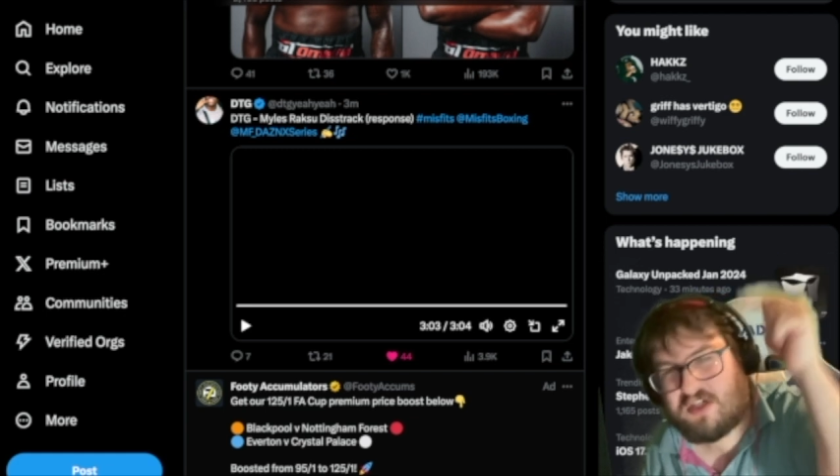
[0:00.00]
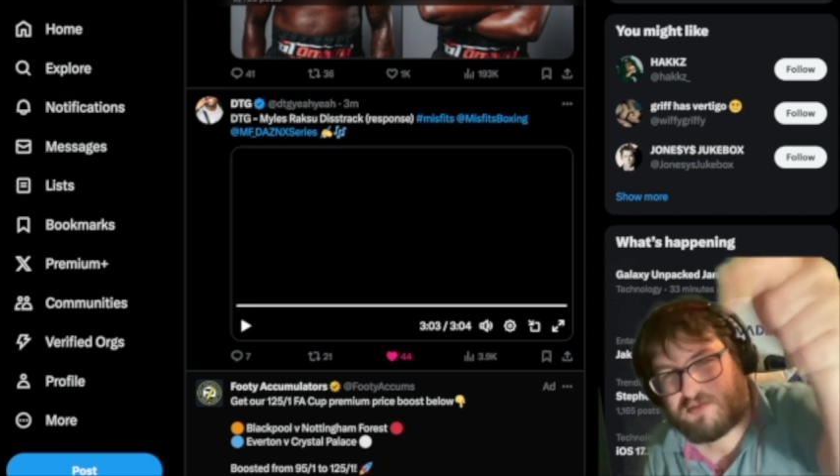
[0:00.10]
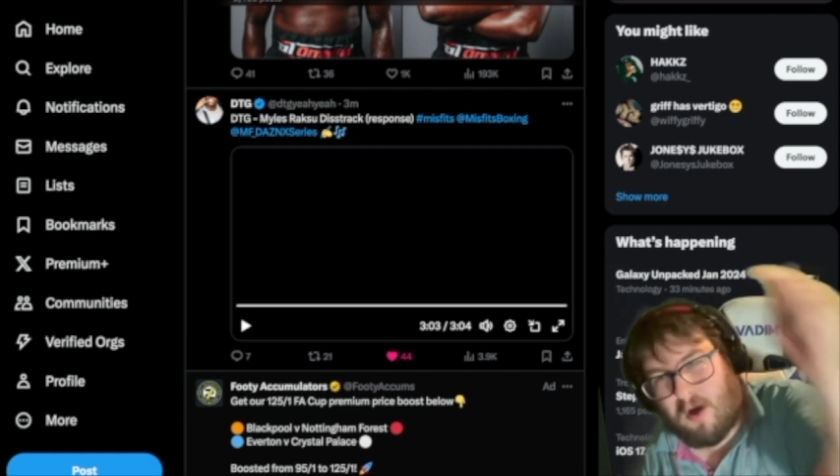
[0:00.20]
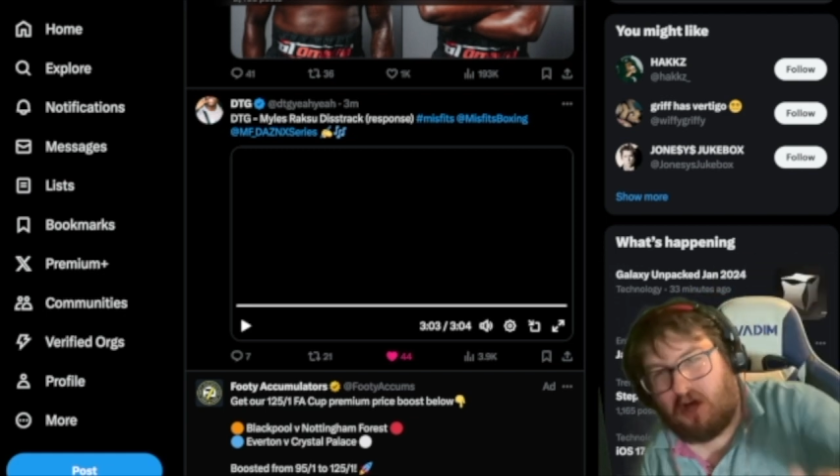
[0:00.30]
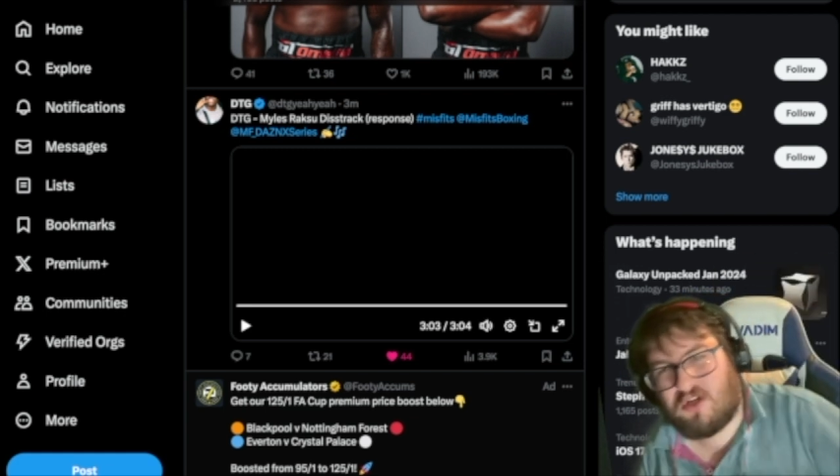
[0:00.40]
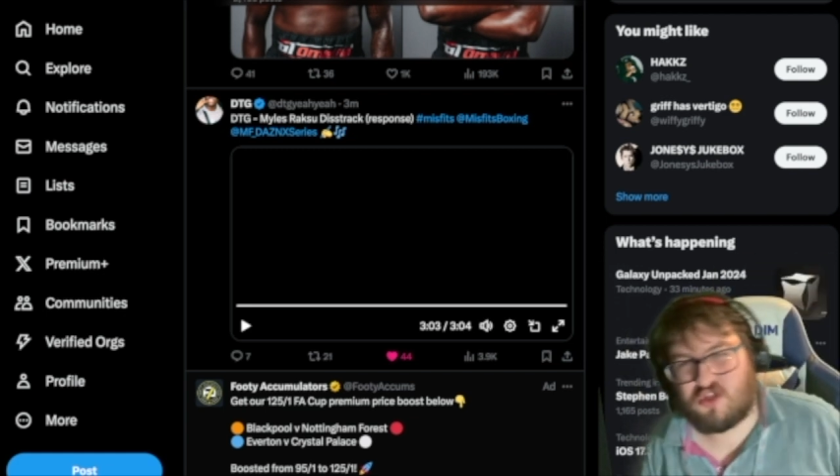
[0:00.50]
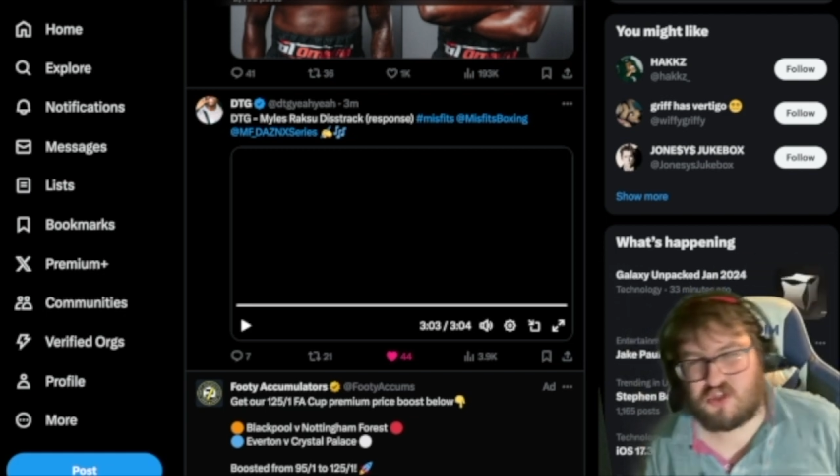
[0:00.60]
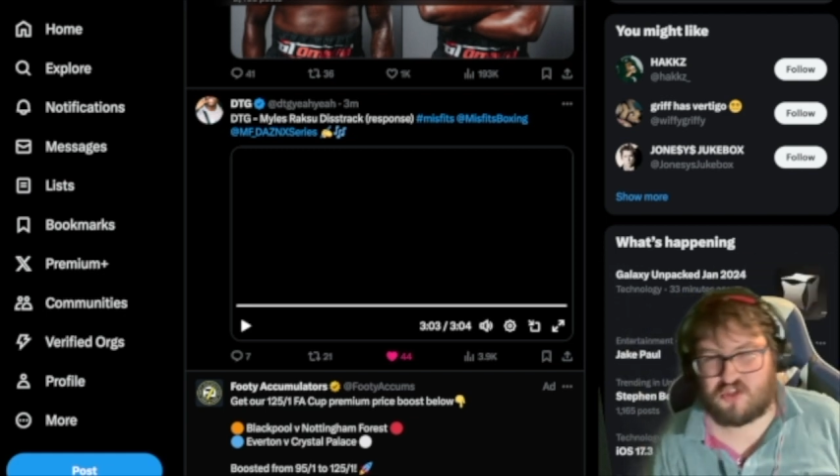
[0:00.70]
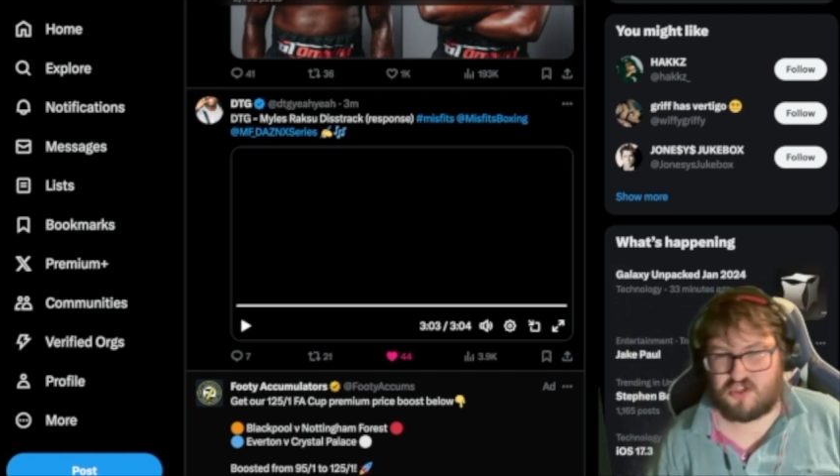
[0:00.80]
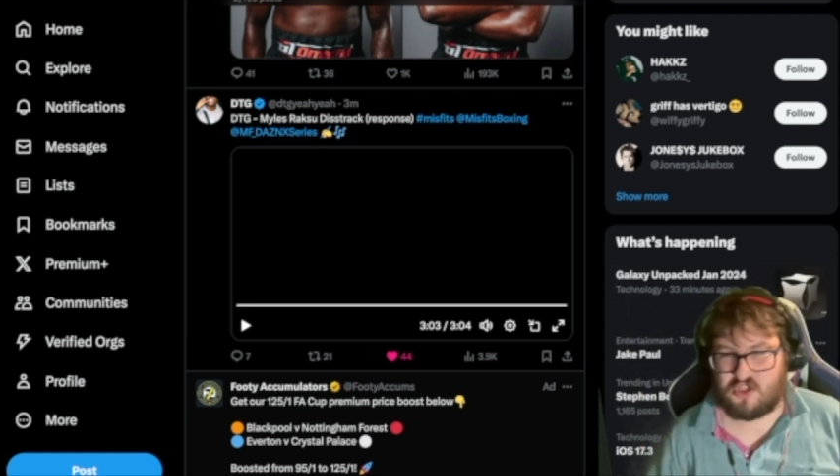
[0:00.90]
response.
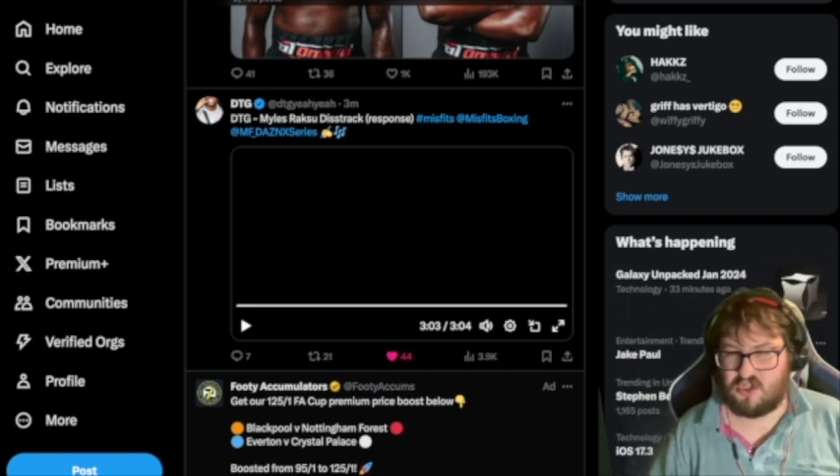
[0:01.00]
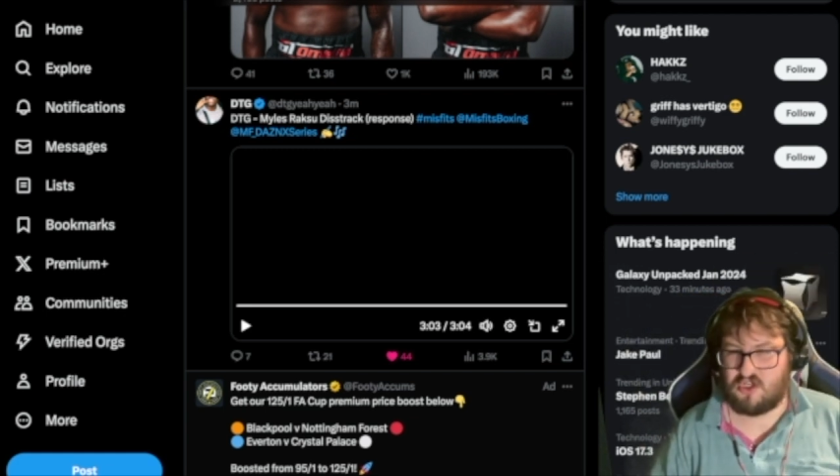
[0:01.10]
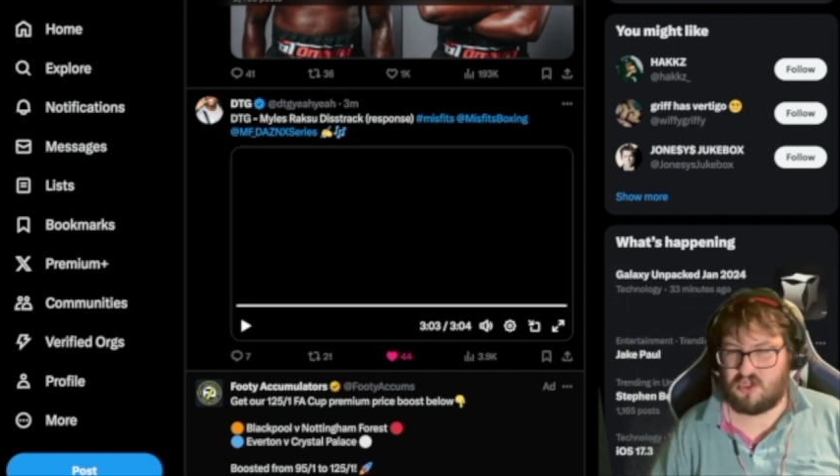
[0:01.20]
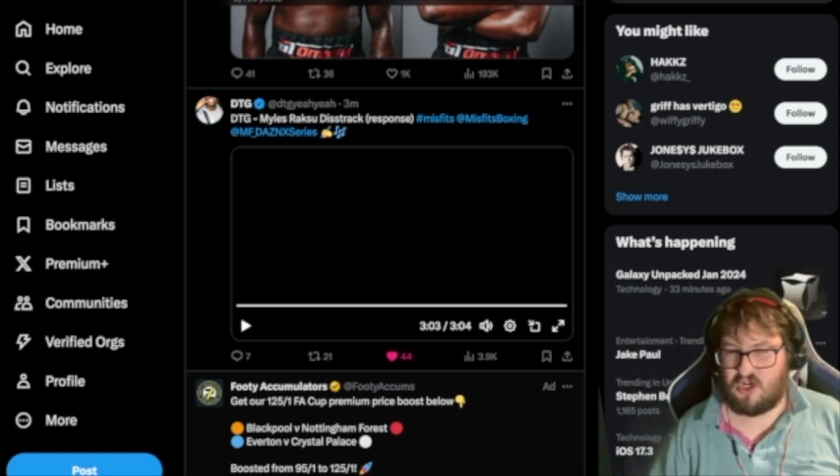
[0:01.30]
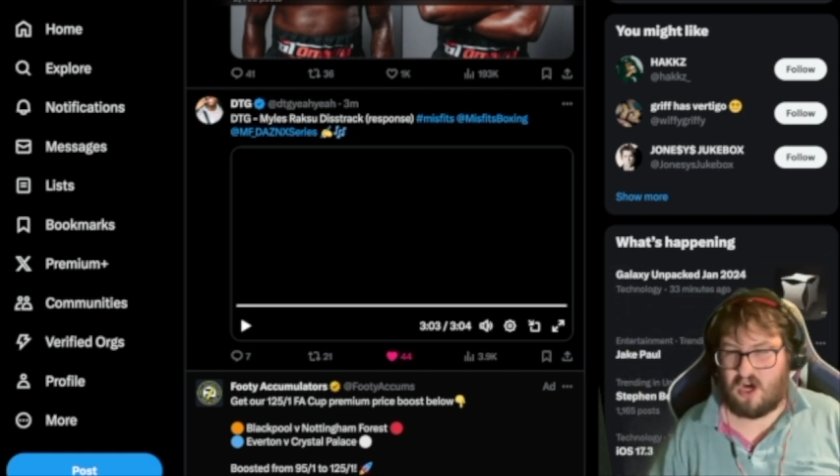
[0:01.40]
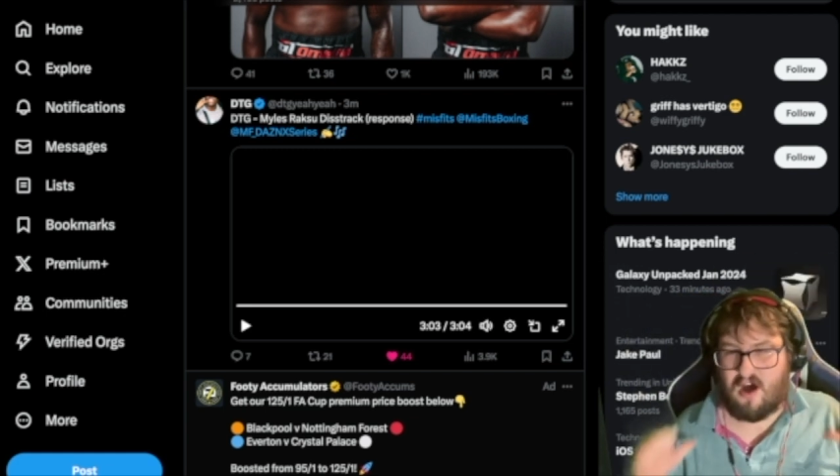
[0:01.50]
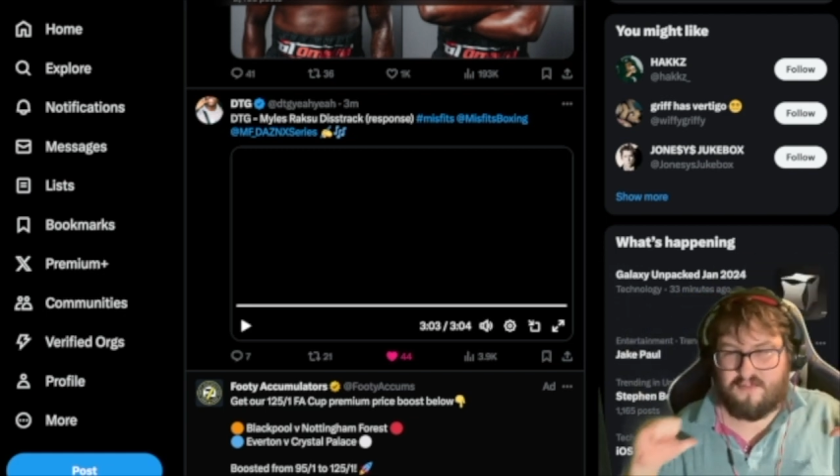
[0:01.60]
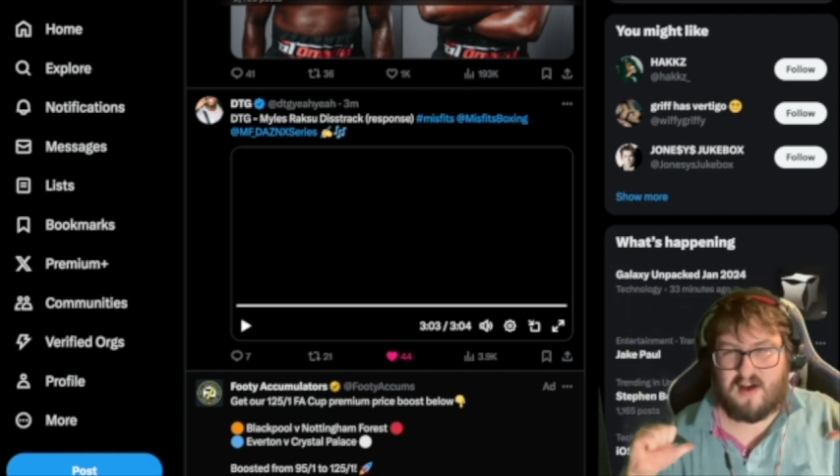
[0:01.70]
I